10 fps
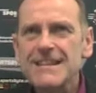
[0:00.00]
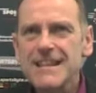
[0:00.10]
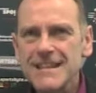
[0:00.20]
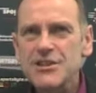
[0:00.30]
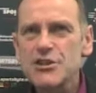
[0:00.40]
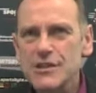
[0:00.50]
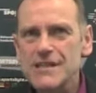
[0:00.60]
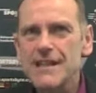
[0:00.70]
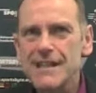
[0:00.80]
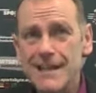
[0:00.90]
they just
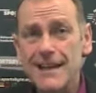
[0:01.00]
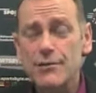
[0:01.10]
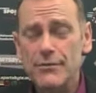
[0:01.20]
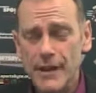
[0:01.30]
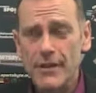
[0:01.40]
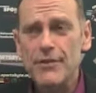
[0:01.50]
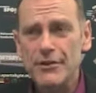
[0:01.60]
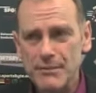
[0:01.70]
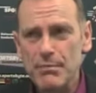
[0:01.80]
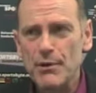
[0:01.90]
need to get over that
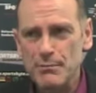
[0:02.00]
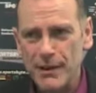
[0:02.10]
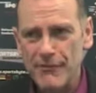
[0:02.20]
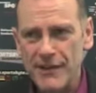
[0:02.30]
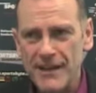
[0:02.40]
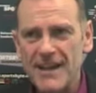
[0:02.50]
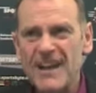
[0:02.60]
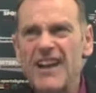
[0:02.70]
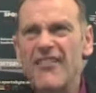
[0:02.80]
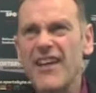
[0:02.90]
30-point barrier
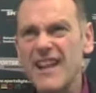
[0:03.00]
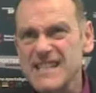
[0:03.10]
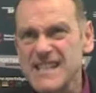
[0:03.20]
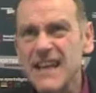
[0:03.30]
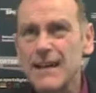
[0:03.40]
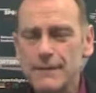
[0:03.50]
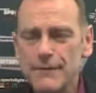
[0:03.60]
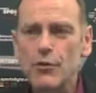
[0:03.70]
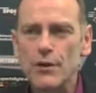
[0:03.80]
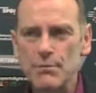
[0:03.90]
and then to get to
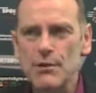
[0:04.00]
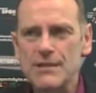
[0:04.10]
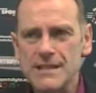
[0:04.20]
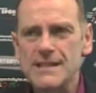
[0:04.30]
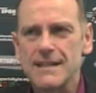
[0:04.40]
40 points.